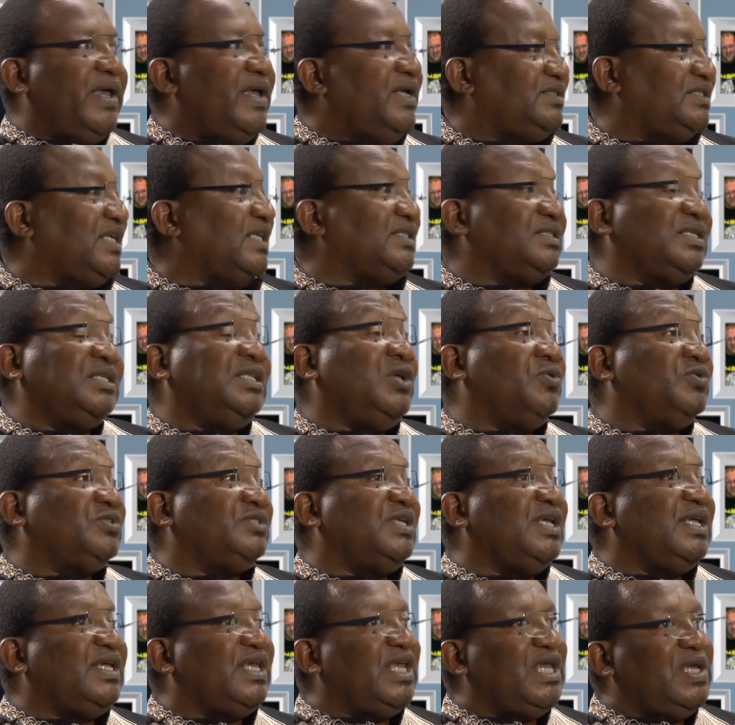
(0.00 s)
Just in the
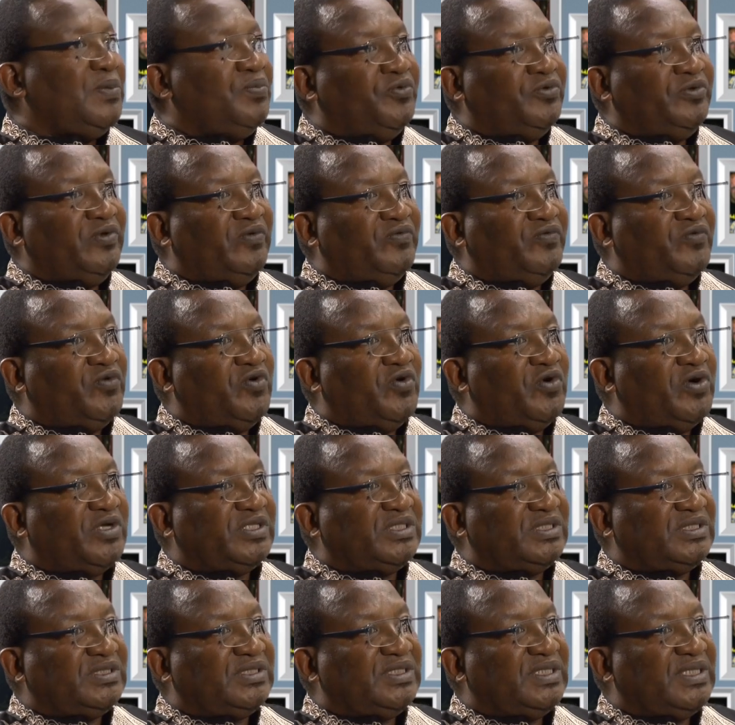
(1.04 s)
Western Cape, we have
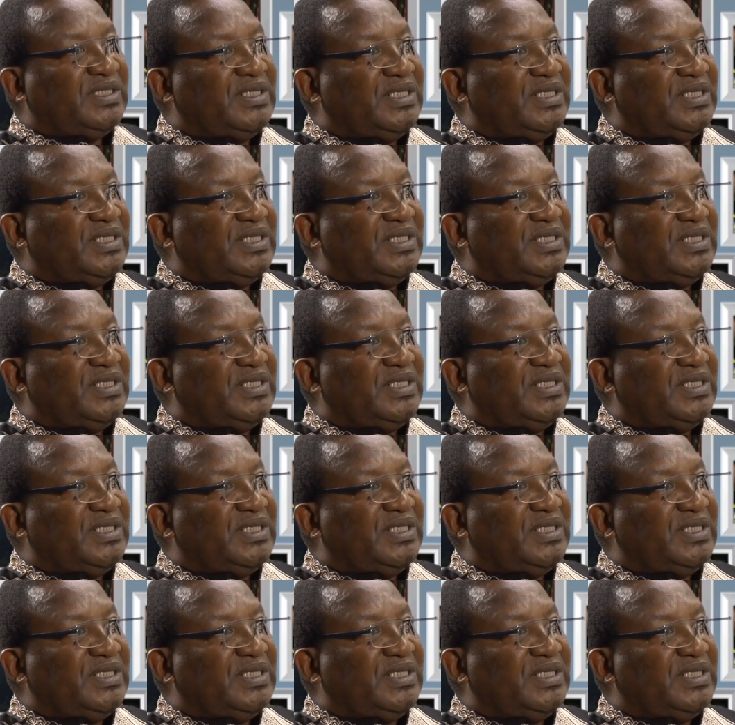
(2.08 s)
got,